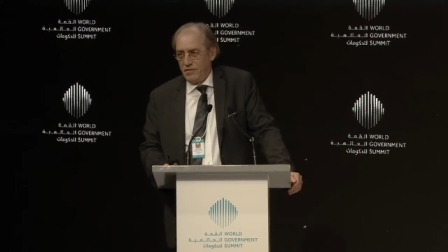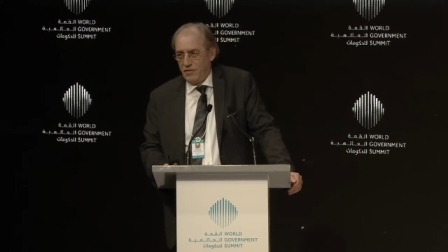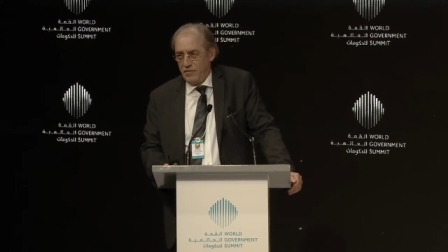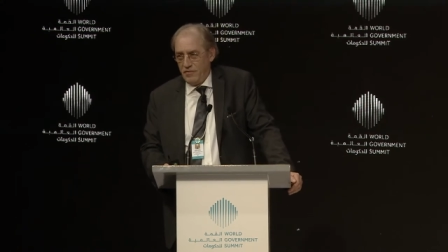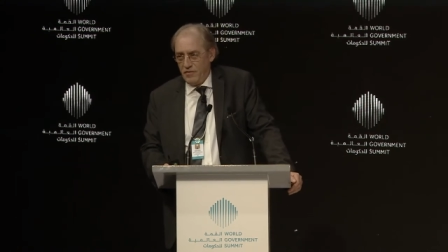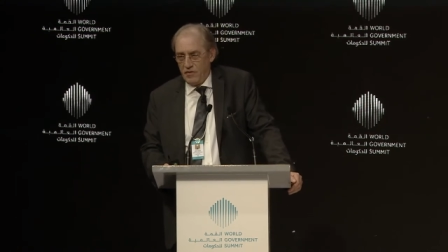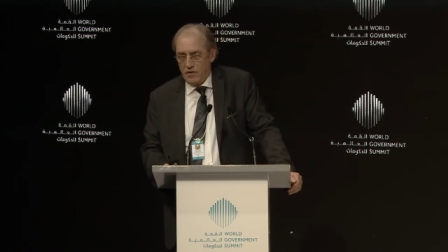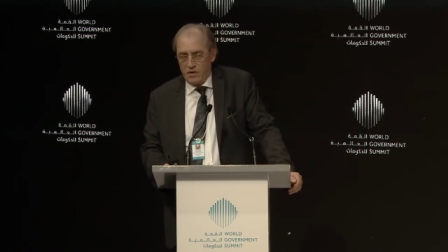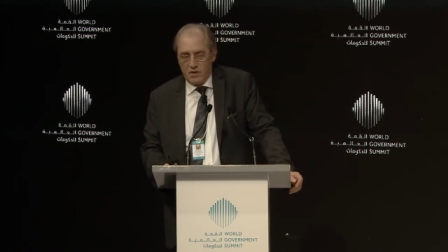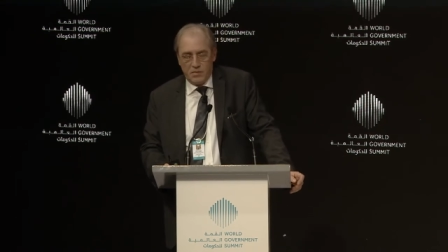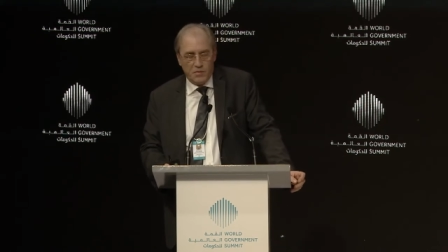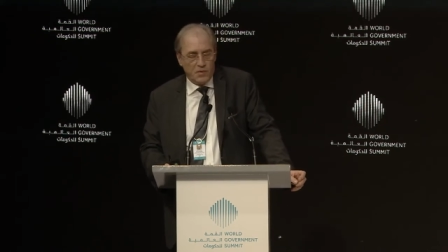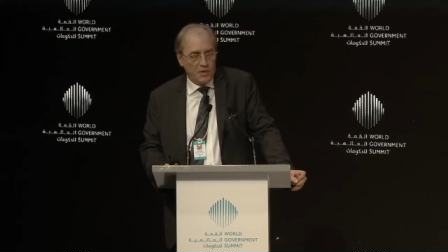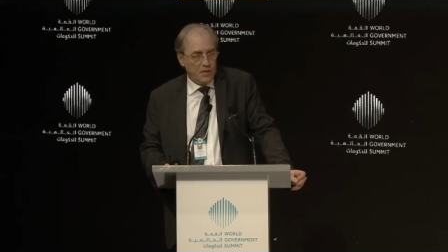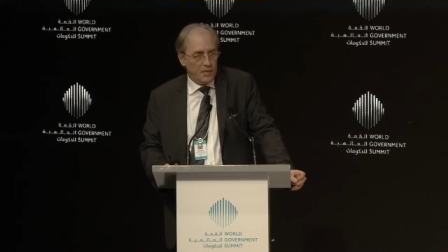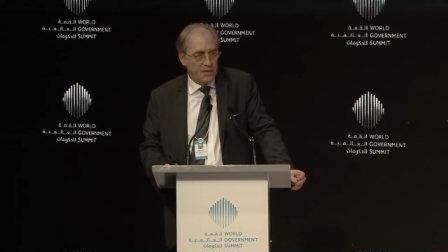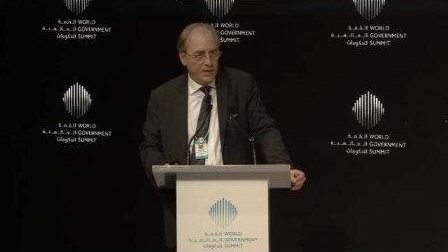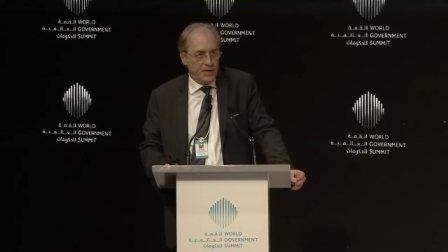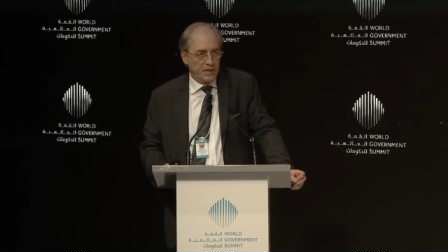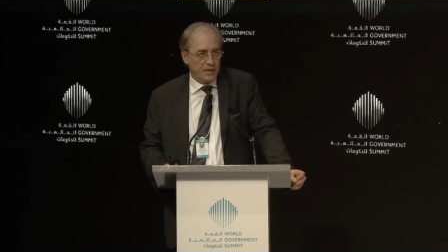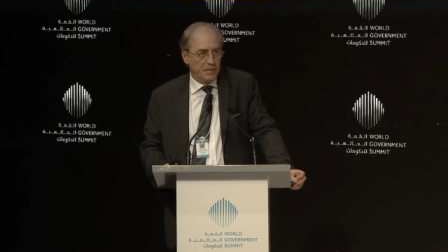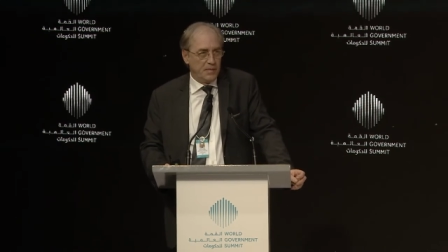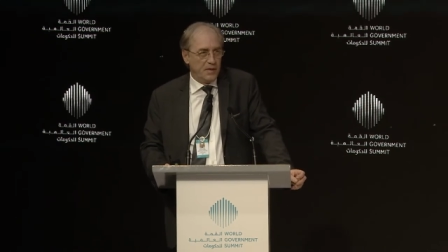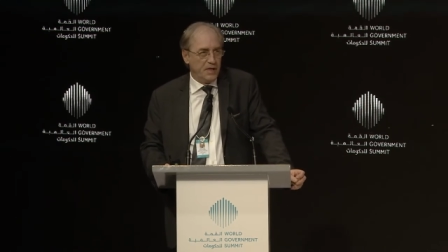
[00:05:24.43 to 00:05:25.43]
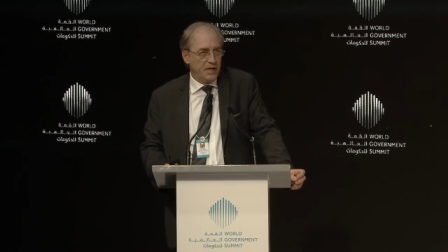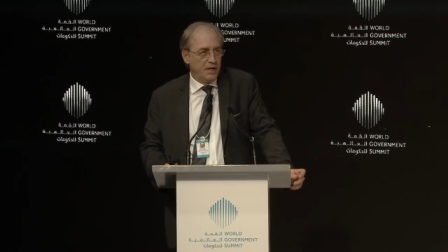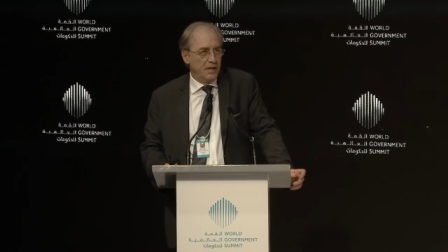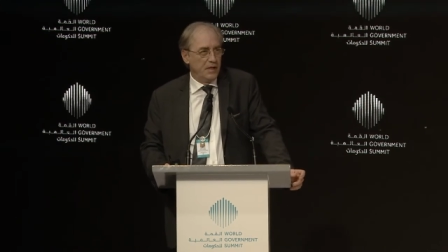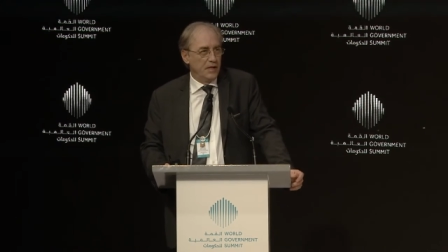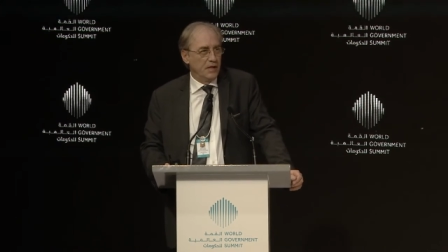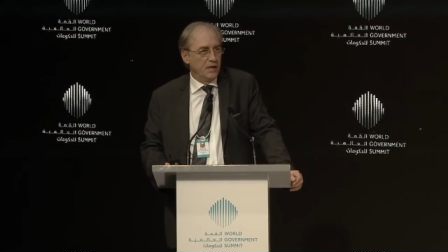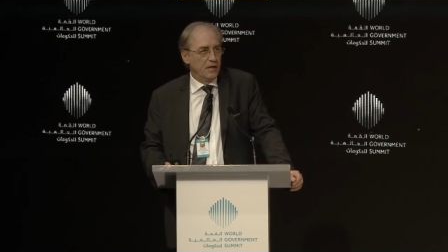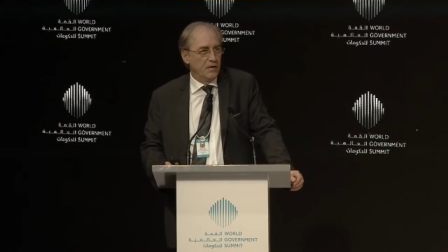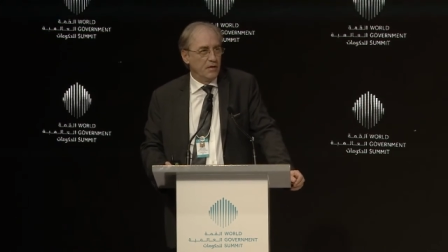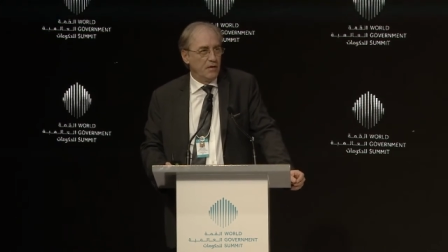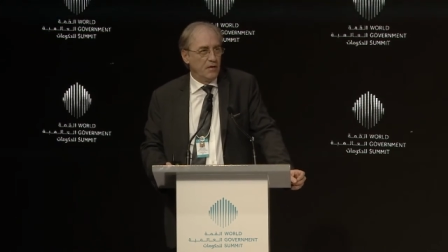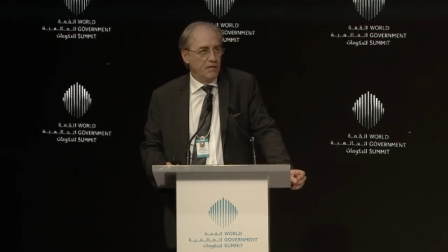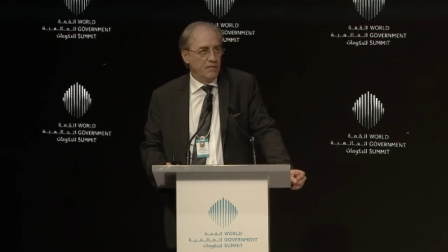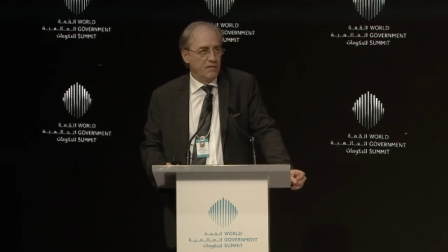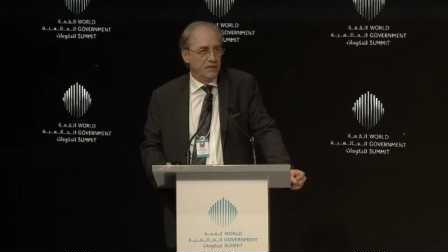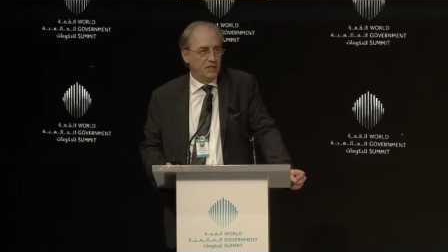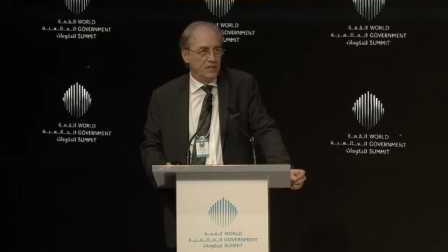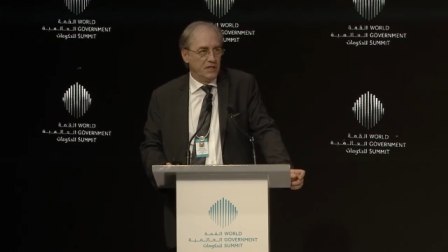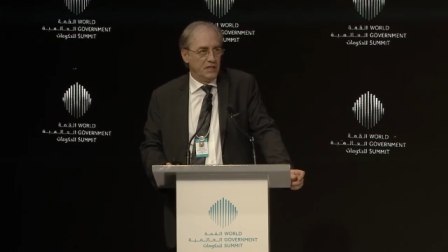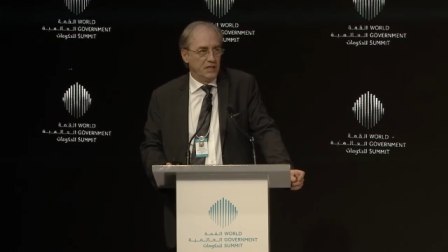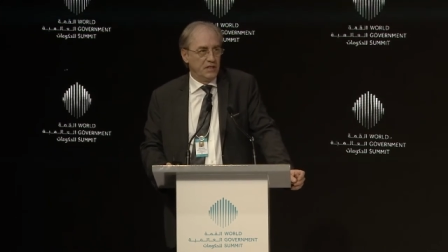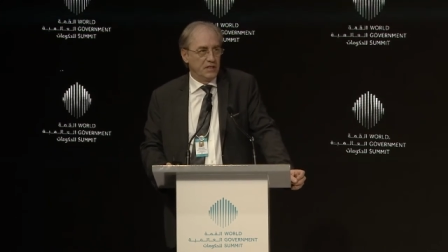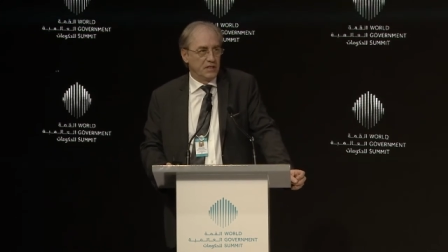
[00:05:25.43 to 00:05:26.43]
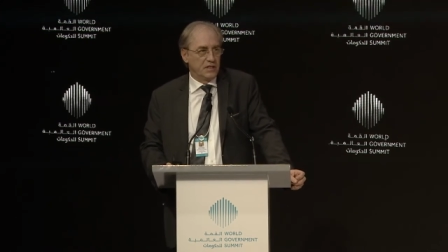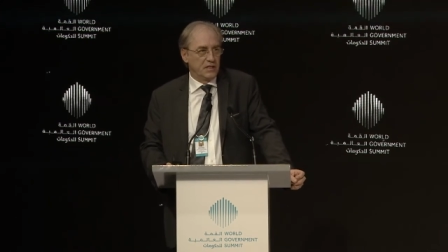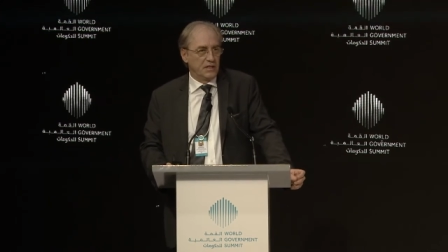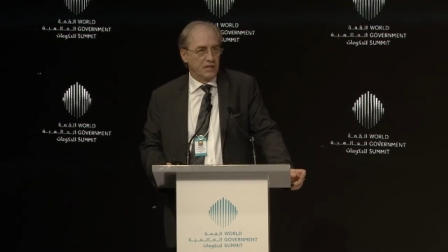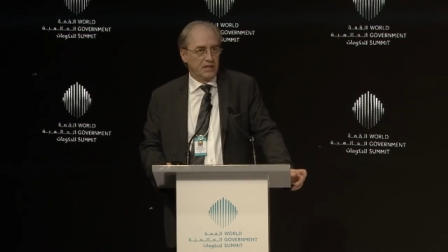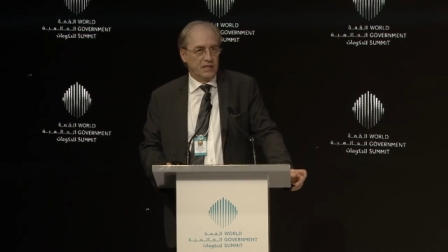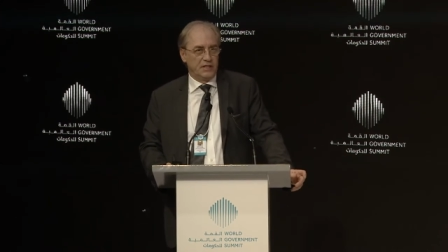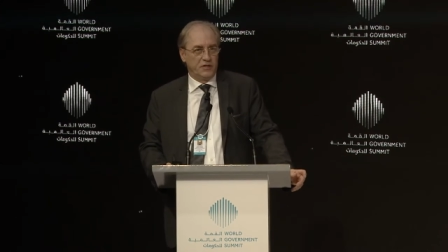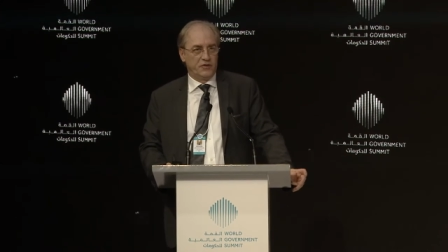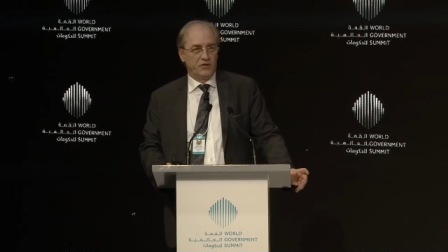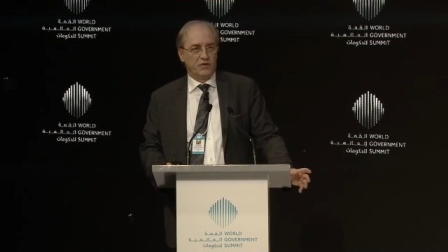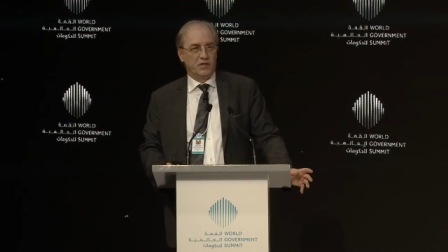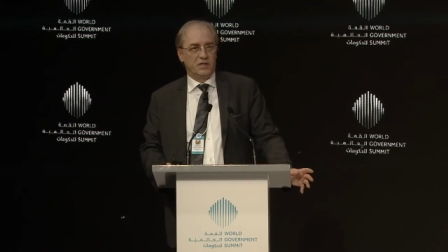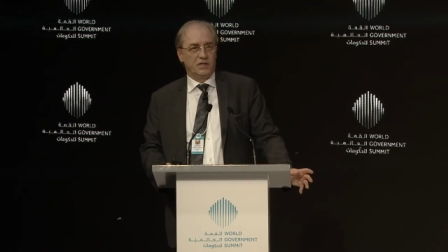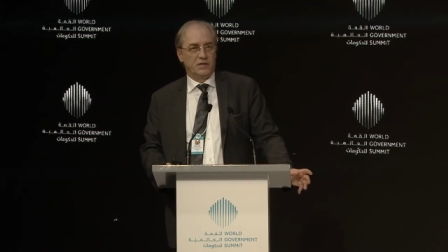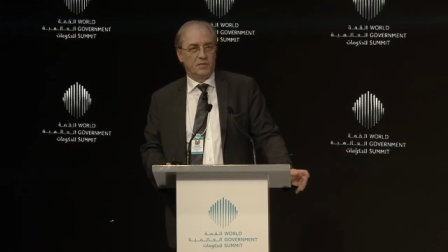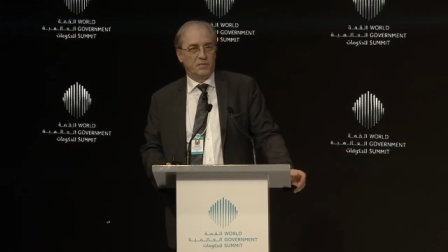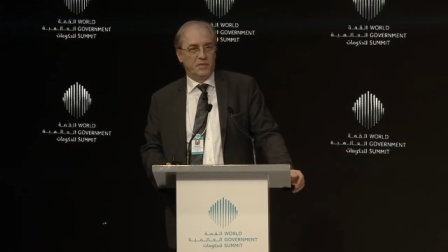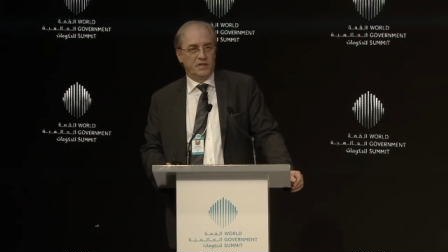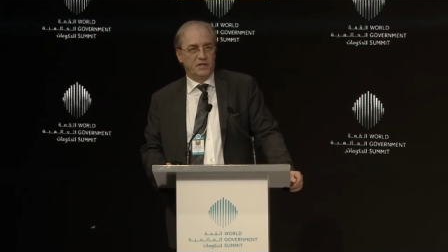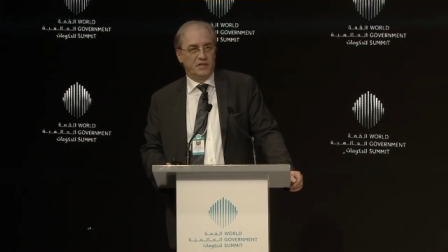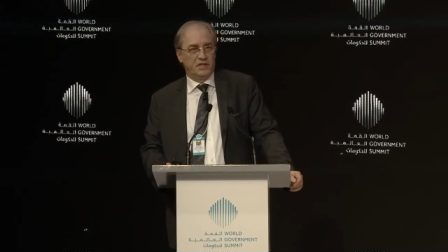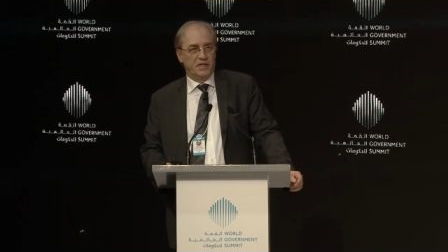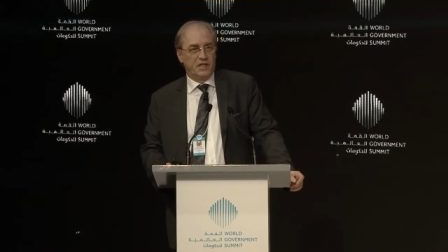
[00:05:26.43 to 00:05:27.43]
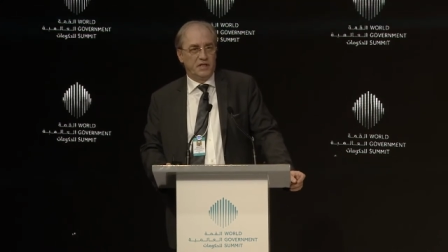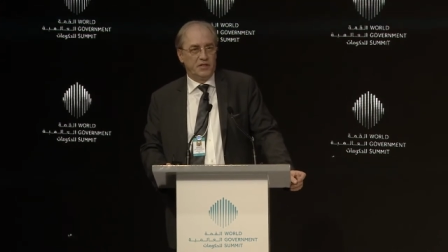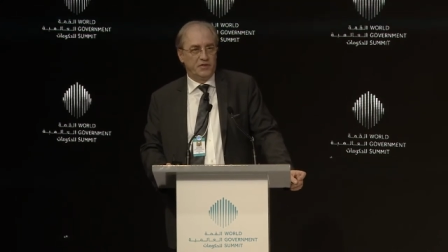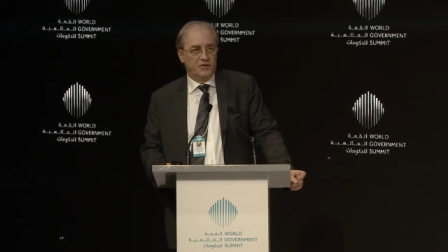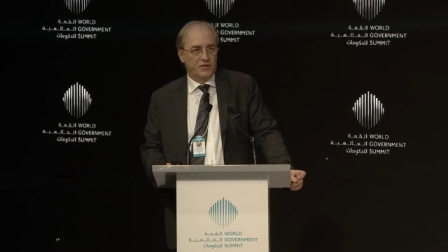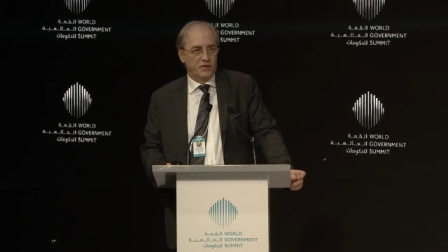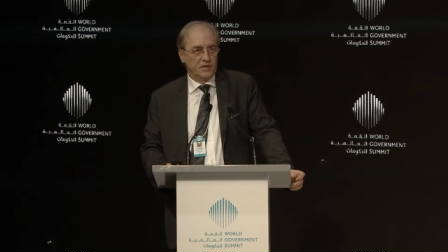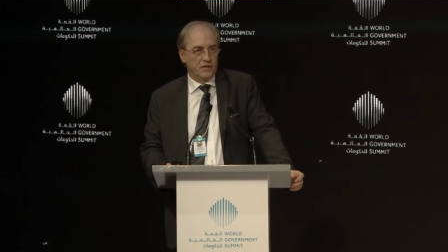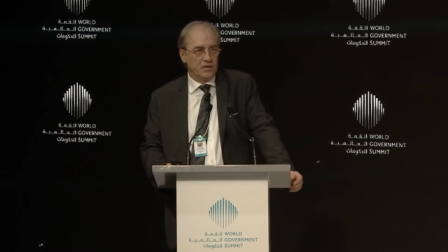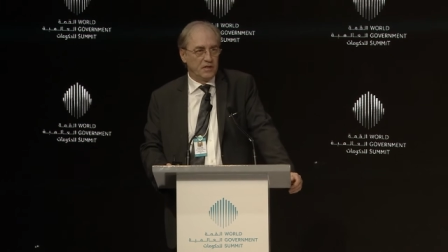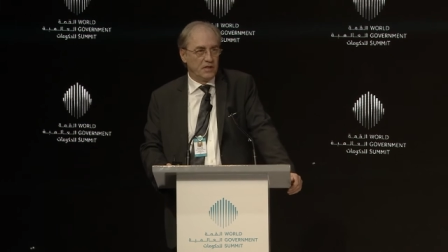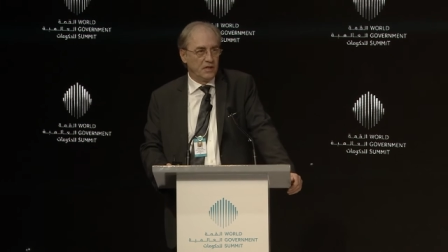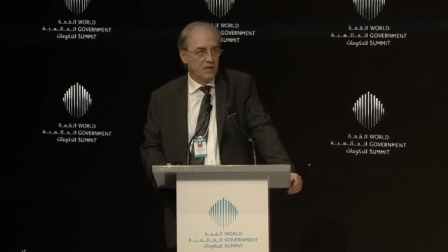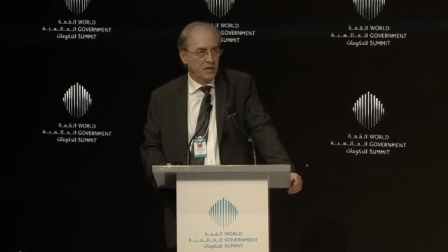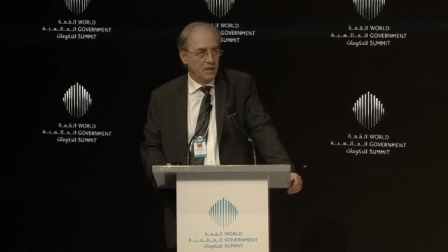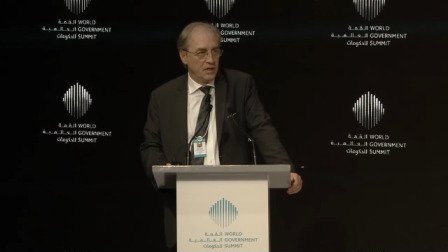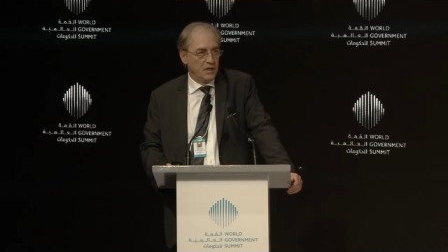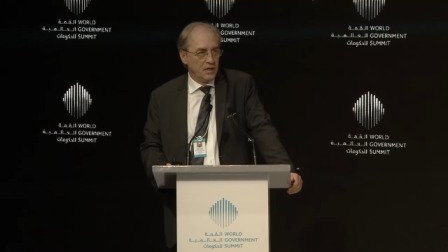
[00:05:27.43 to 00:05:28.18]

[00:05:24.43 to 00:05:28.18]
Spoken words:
for the moment being of the International Space Station.